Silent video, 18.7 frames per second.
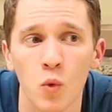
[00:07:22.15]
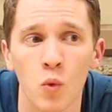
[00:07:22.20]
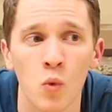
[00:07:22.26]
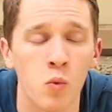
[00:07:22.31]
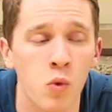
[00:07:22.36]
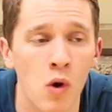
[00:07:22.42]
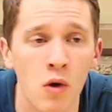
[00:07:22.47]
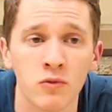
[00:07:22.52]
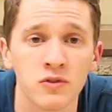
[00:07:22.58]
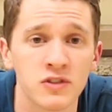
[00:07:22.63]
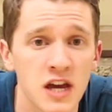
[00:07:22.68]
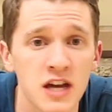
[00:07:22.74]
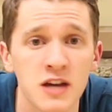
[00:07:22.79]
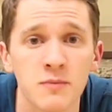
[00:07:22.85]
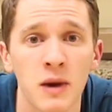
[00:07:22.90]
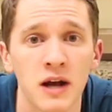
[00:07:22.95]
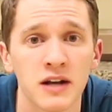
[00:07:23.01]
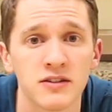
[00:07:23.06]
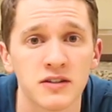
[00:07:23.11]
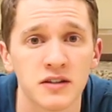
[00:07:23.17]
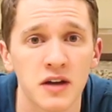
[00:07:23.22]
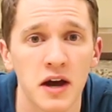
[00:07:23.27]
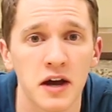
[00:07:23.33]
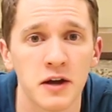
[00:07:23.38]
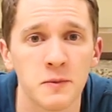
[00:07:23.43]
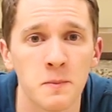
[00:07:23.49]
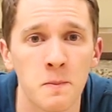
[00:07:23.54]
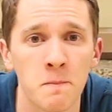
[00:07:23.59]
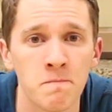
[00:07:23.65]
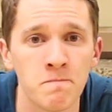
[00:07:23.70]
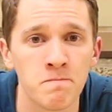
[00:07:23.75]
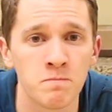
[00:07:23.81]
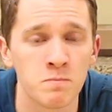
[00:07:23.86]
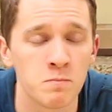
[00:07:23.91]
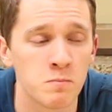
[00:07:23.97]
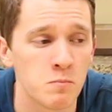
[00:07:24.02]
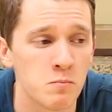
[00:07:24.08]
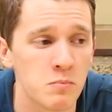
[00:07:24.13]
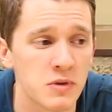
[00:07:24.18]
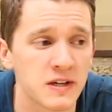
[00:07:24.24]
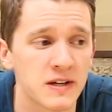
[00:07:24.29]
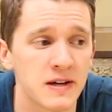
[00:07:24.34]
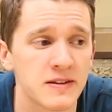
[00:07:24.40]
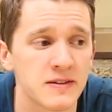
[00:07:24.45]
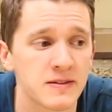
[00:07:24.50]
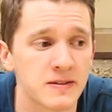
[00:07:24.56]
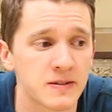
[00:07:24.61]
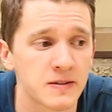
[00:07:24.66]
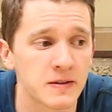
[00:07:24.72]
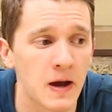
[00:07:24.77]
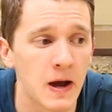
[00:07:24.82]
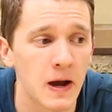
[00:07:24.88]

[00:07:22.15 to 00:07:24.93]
won't take my side because